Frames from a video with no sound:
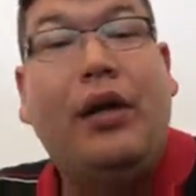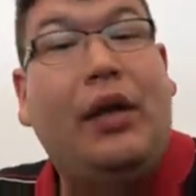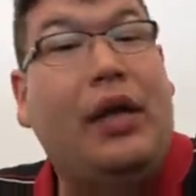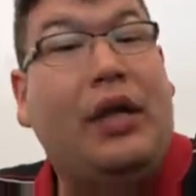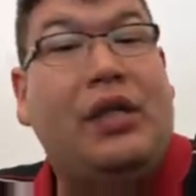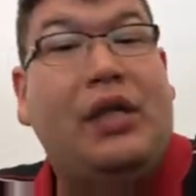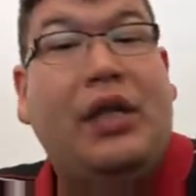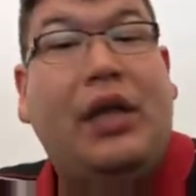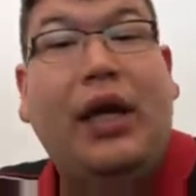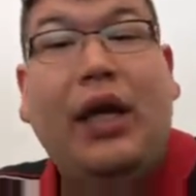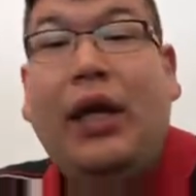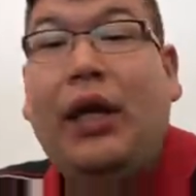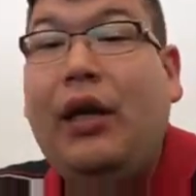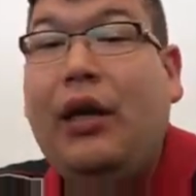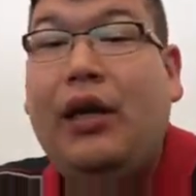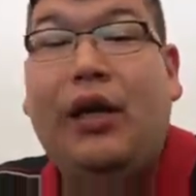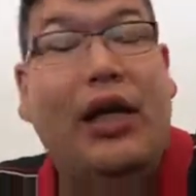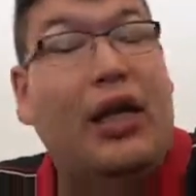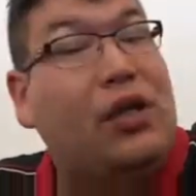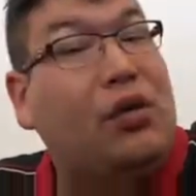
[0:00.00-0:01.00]
Thanks again,
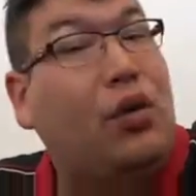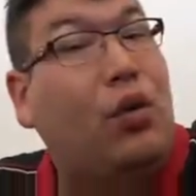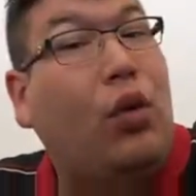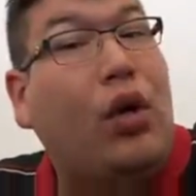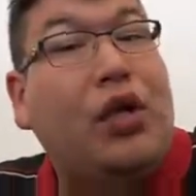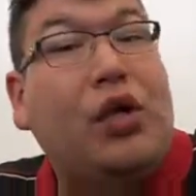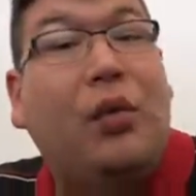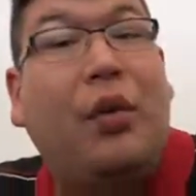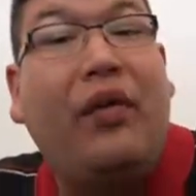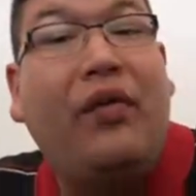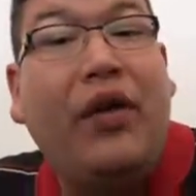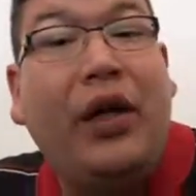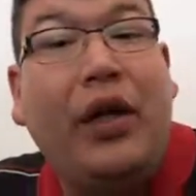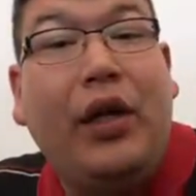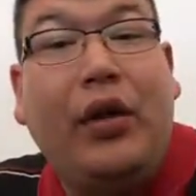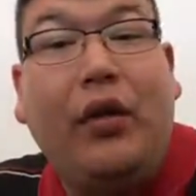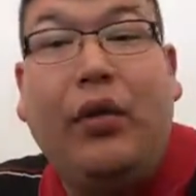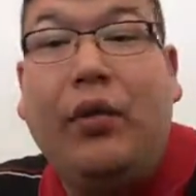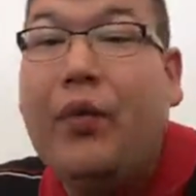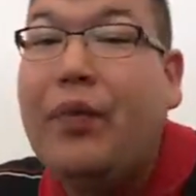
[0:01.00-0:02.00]
and thanks for watching my
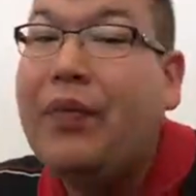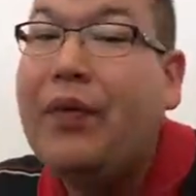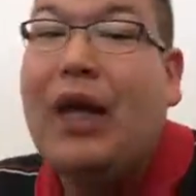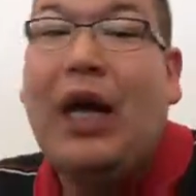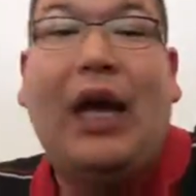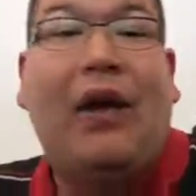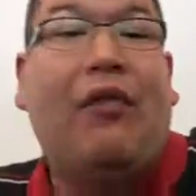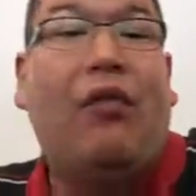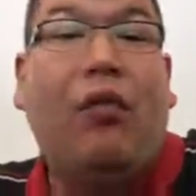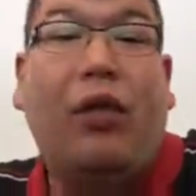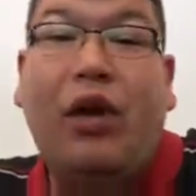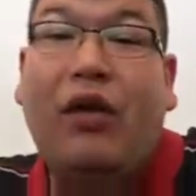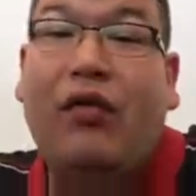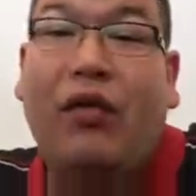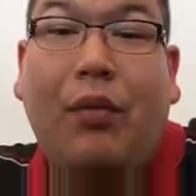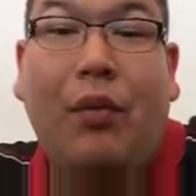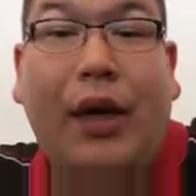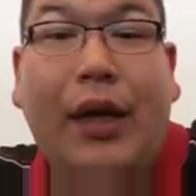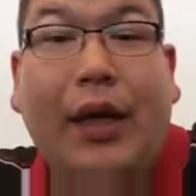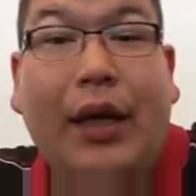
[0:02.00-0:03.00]
video. Have a
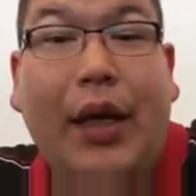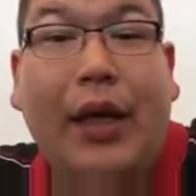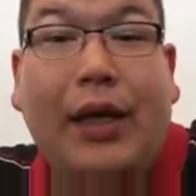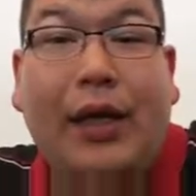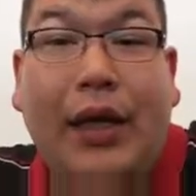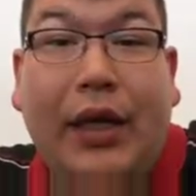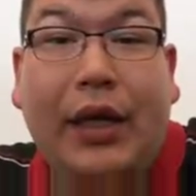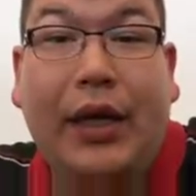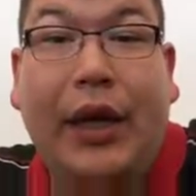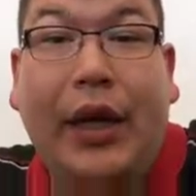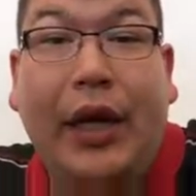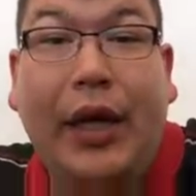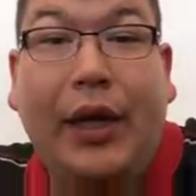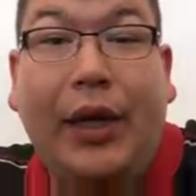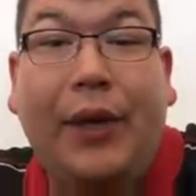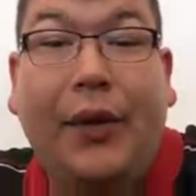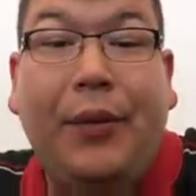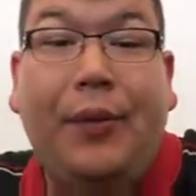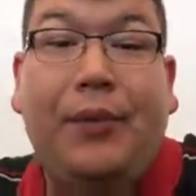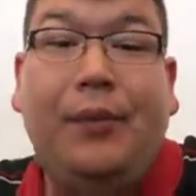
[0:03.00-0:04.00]
wonderful Monday. Take
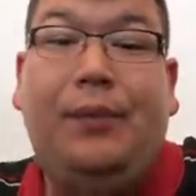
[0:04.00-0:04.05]
care.